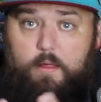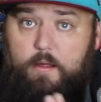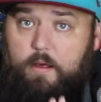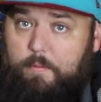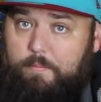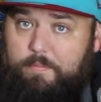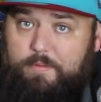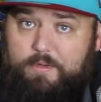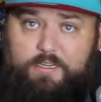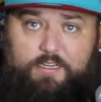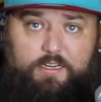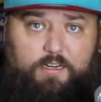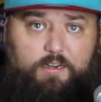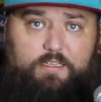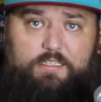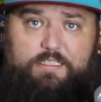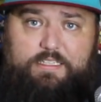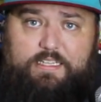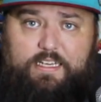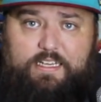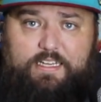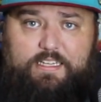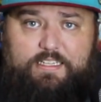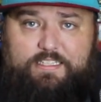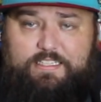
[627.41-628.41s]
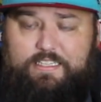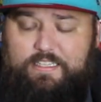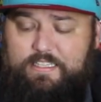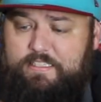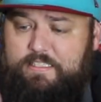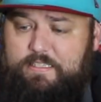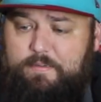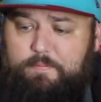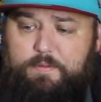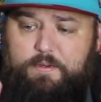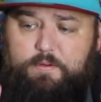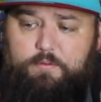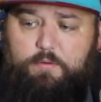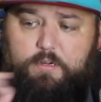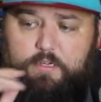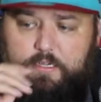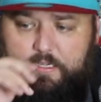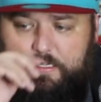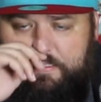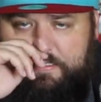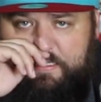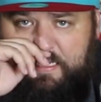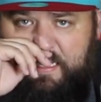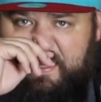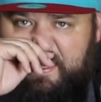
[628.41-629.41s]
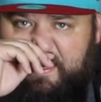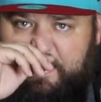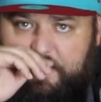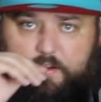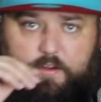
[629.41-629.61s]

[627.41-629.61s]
I'm going to dig into this and be really excited,